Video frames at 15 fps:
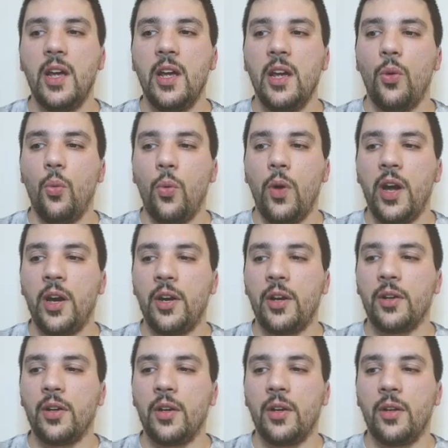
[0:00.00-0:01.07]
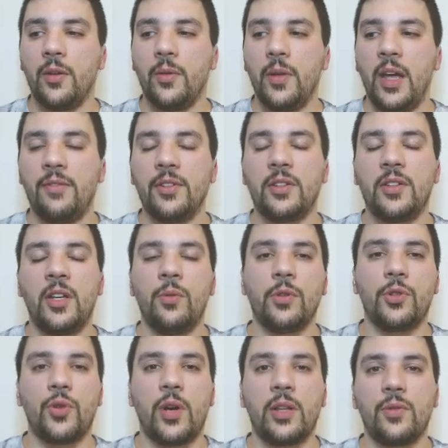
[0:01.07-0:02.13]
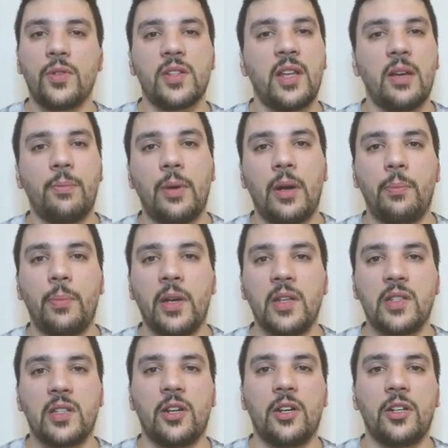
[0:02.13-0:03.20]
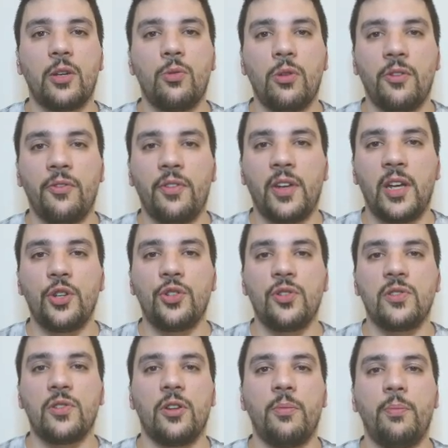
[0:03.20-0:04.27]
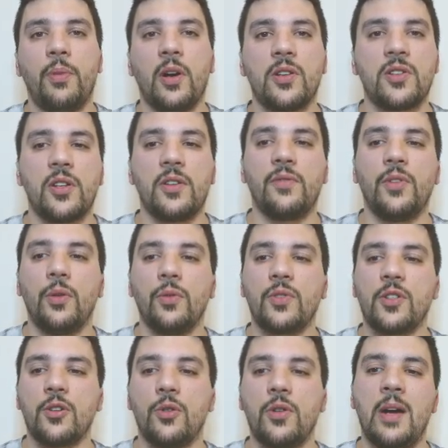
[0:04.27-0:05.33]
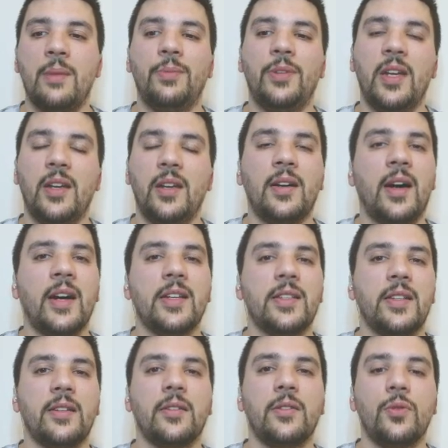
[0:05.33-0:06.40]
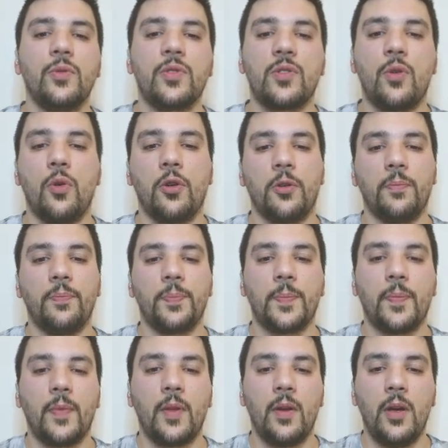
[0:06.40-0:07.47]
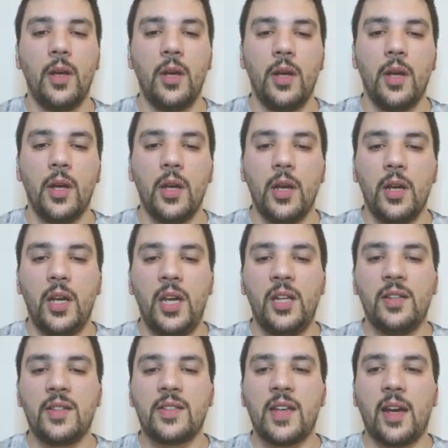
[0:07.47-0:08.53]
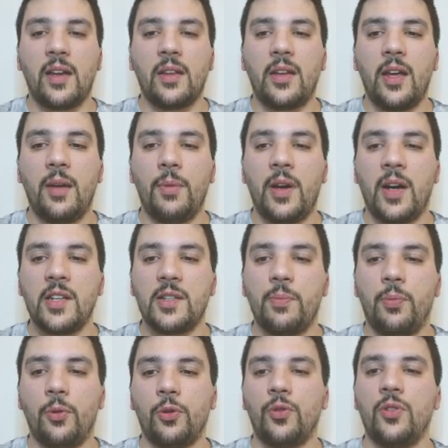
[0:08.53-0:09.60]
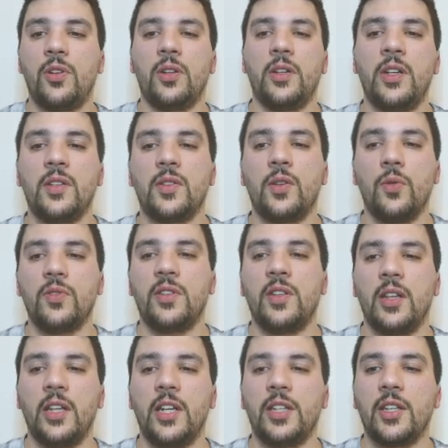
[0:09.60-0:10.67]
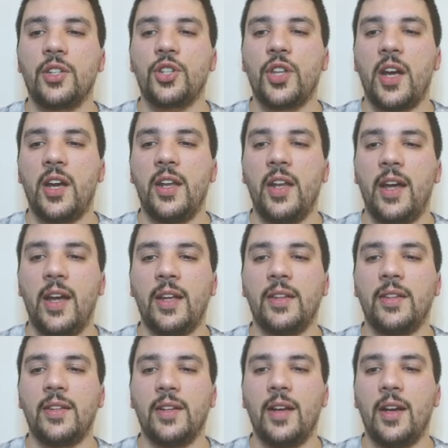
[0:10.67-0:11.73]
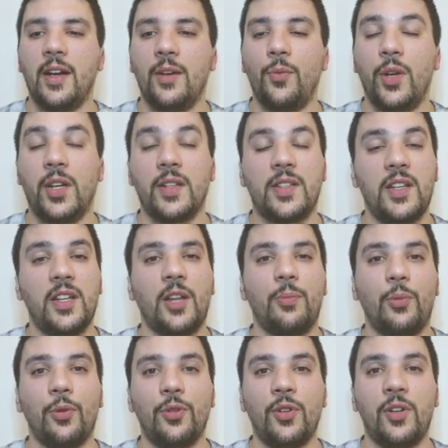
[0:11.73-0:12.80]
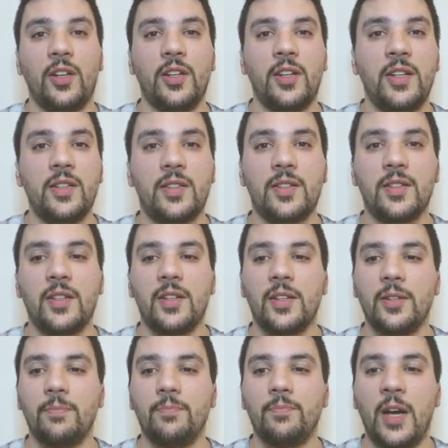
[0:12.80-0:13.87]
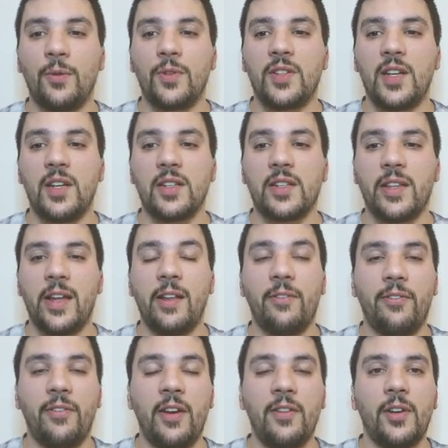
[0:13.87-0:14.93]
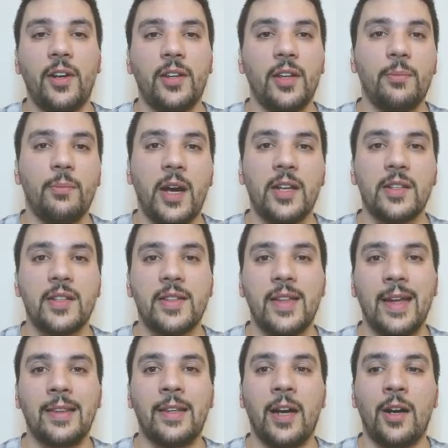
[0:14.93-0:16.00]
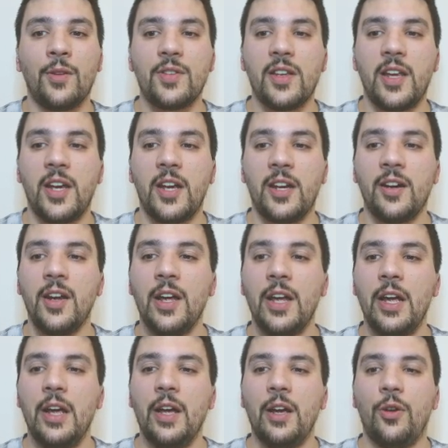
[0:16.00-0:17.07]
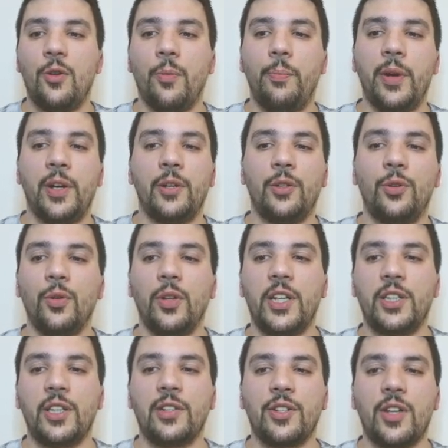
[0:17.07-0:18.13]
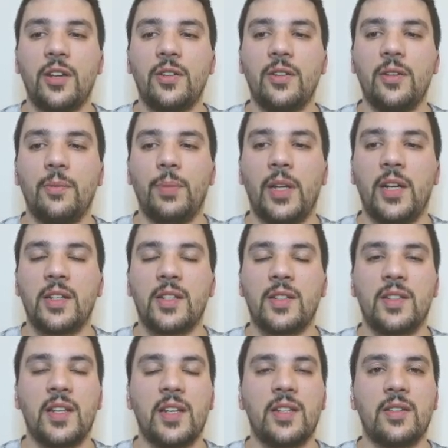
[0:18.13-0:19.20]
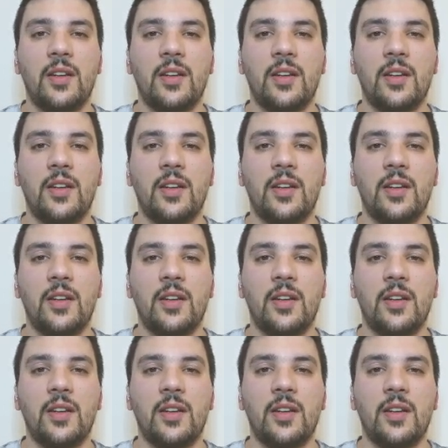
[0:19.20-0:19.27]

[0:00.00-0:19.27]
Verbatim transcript: where uh, every team will try to step up and start the qualifications on a positive note. So I'm taking Iceland to score. In the second game, guys, Portugal is hosting Liechtenstein, and uh, we can see that Portugal is, uh, I would say, a slight favorite at minus ten thousand here, compared to Liechtenstein plus six